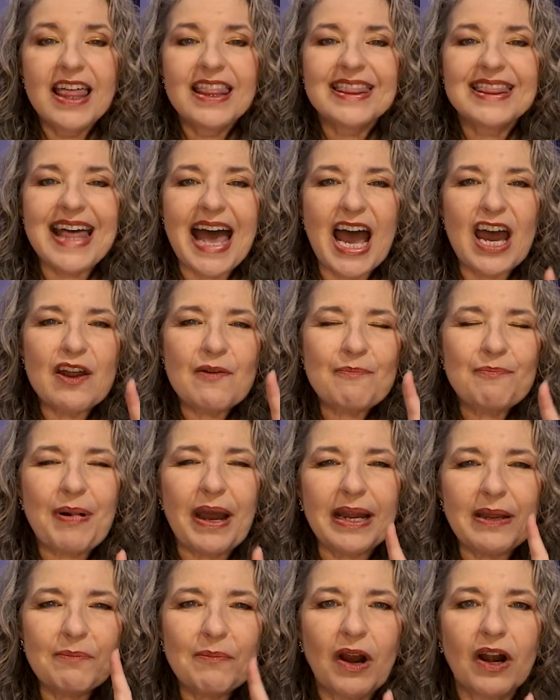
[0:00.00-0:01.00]
That
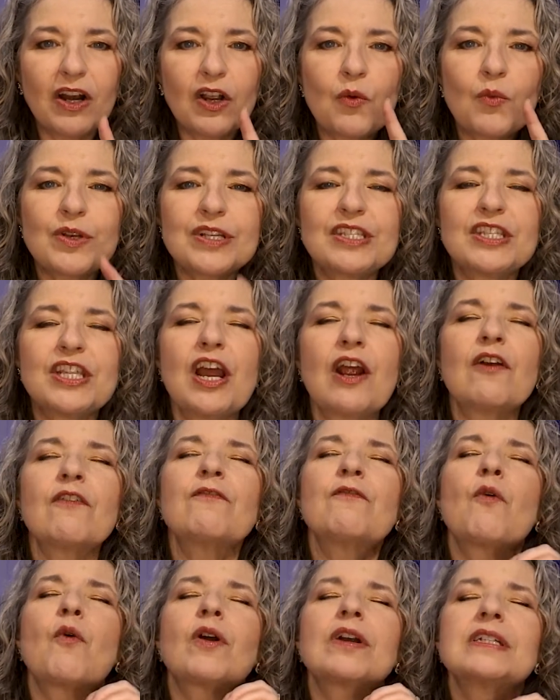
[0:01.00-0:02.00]
bite mark was there
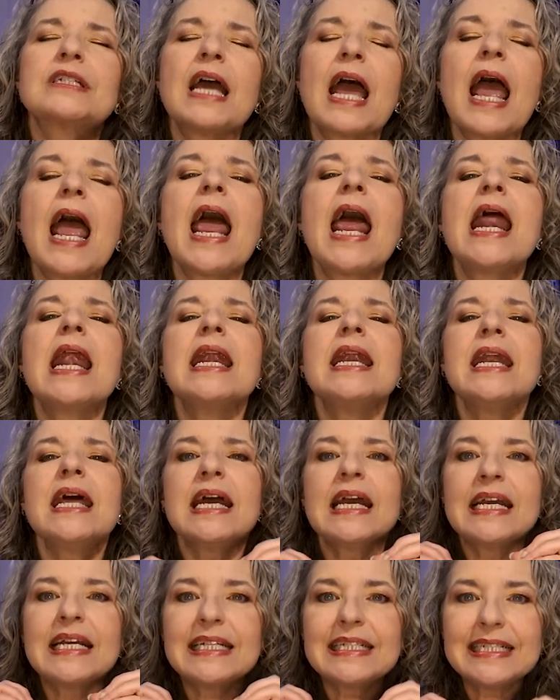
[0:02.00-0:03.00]
for 10
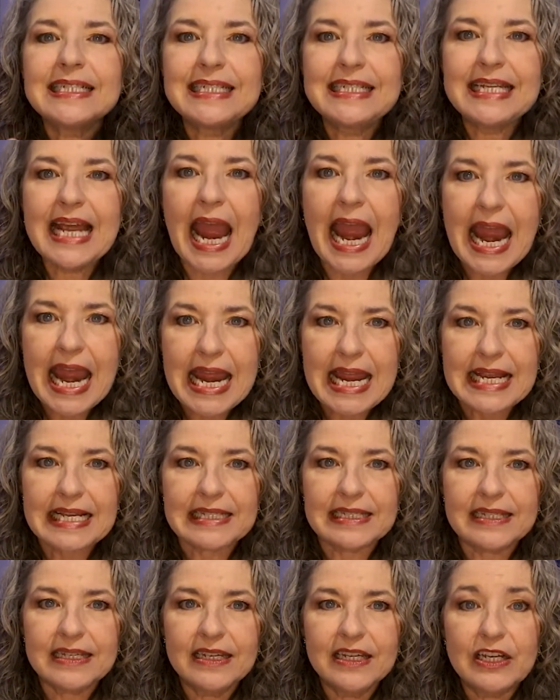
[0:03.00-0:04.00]

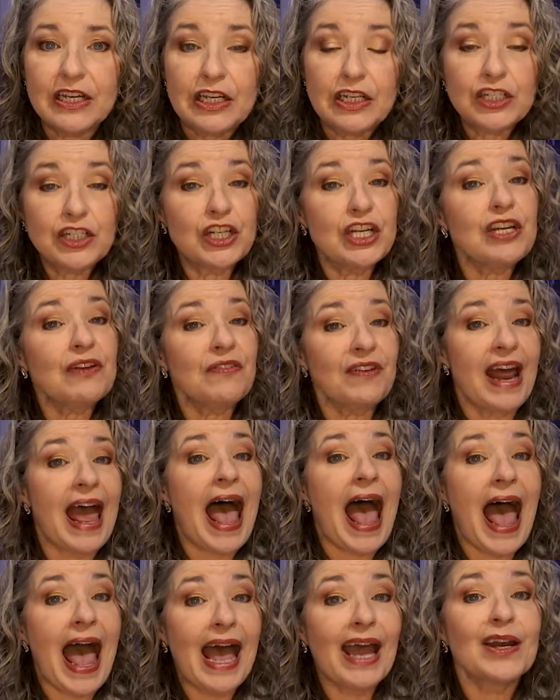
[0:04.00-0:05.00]
days. She even
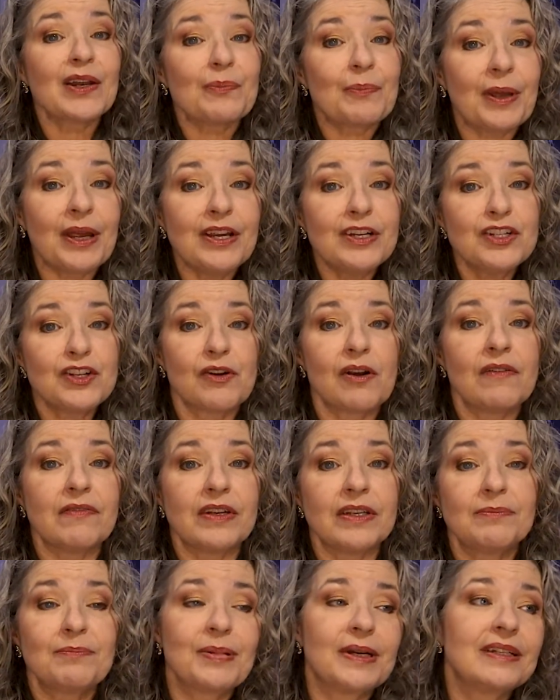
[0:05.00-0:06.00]
had a picture of
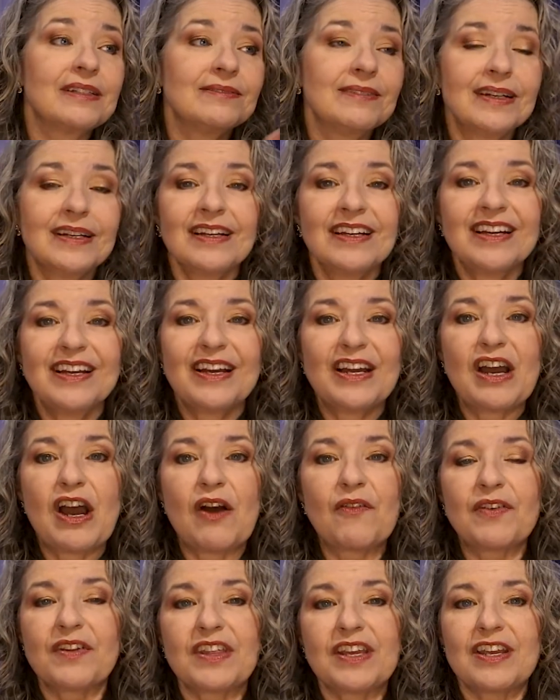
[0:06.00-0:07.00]
it, but
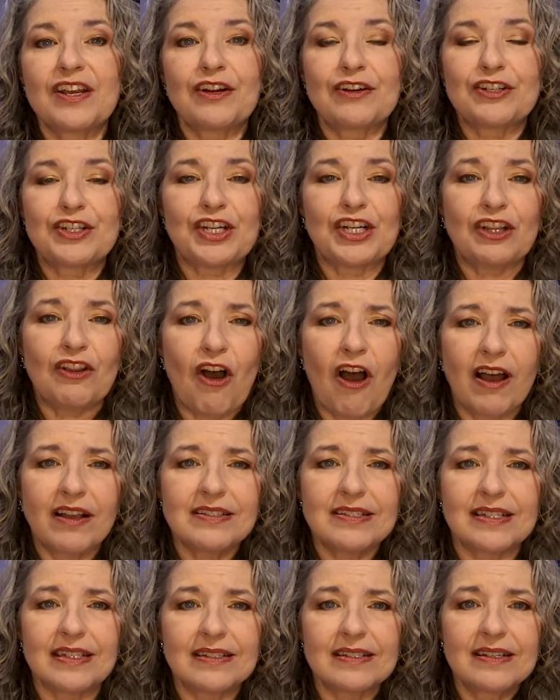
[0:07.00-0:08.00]
over the years, she
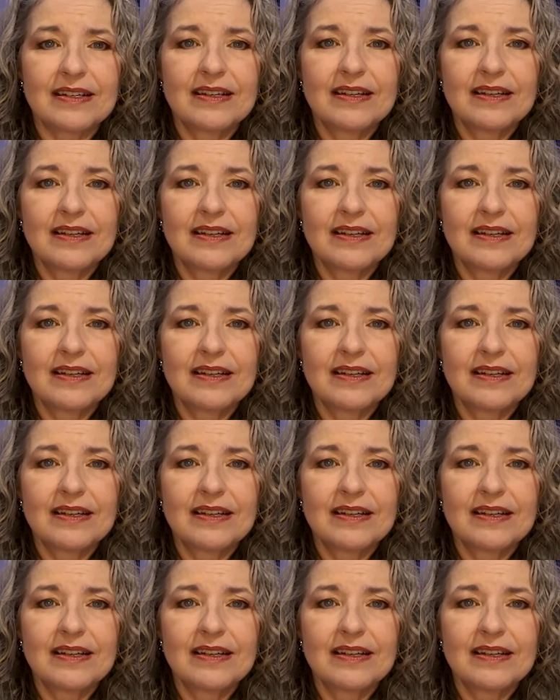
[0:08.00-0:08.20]
lost it.